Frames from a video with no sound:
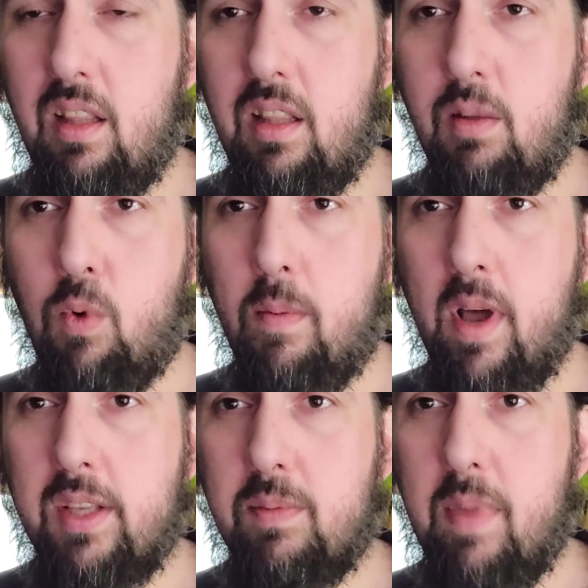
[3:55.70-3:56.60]
War
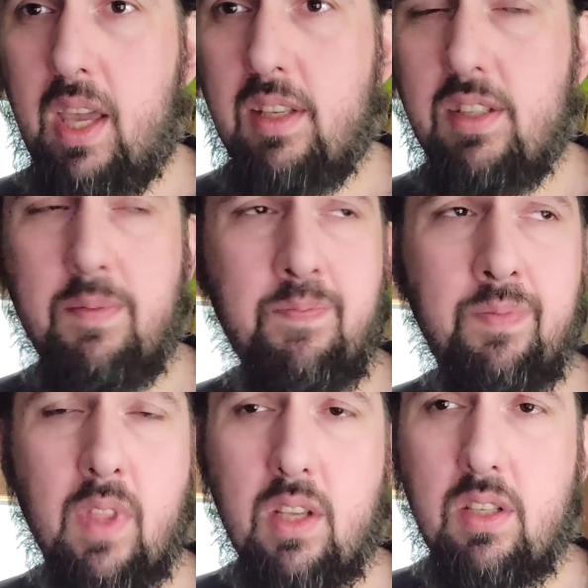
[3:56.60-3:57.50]
Boss base,
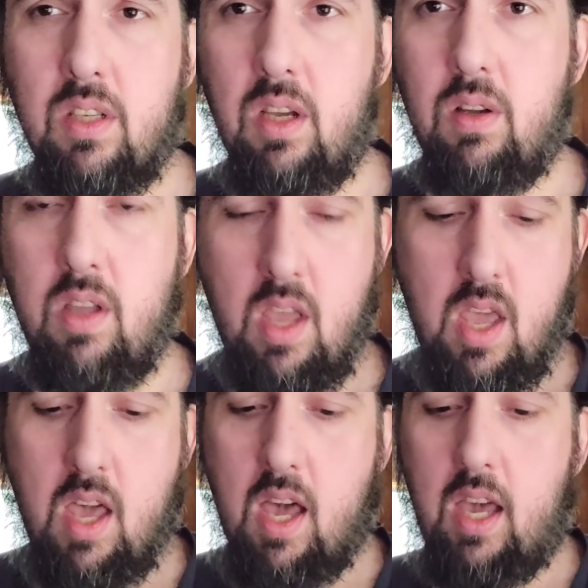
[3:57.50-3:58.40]
so
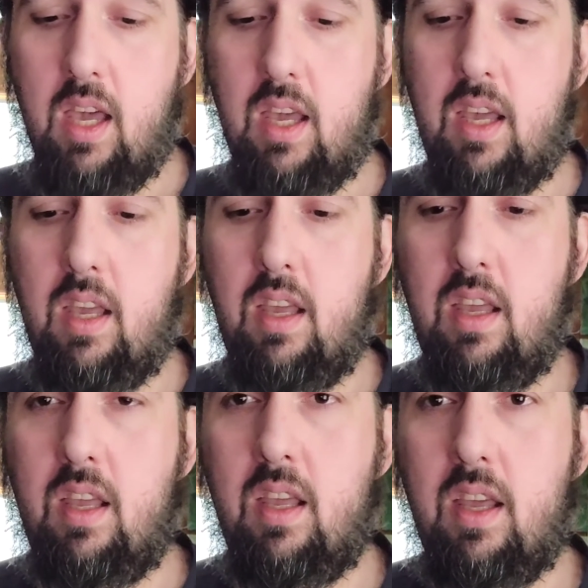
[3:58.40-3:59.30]
I
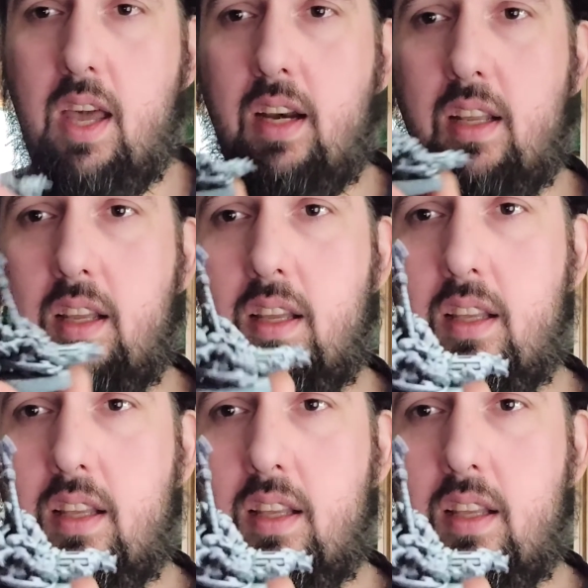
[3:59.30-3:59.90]
had to